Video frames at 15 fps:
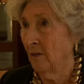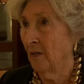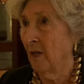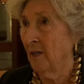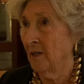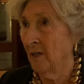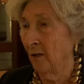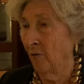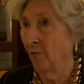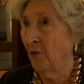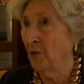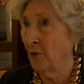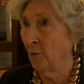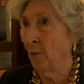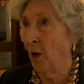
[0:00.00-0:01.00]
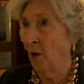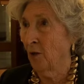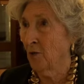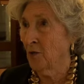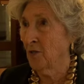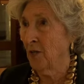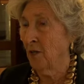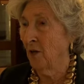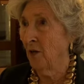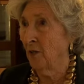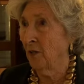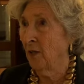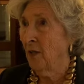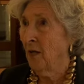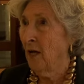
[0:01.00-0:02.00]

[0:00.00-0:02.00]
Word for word: not delve into policy on.